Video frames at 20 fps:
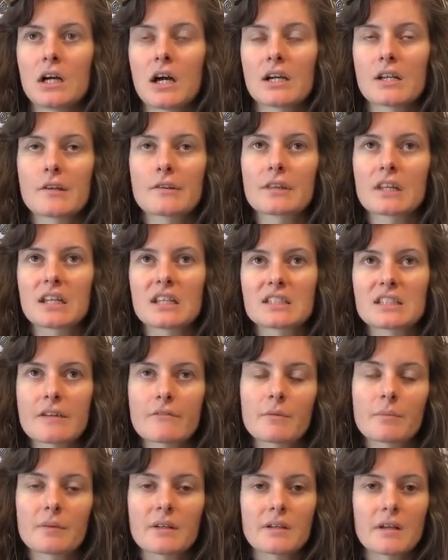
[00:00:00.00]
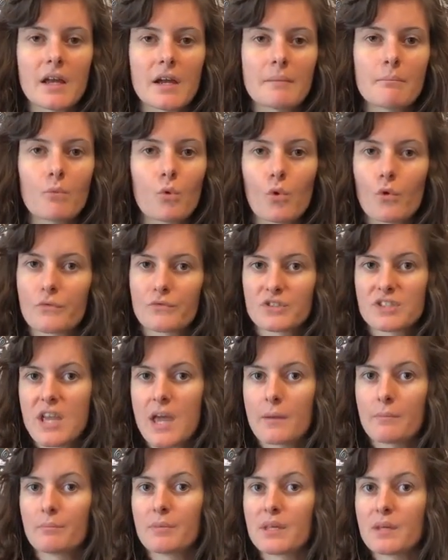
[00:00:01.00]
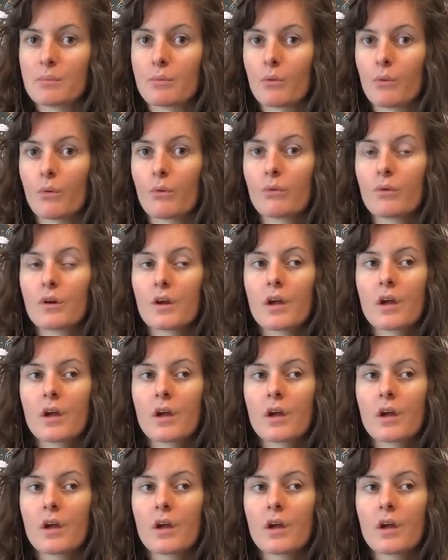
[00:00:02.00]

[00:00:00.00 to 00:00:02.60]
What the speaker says: I don't think it's ever been like more than 10 people.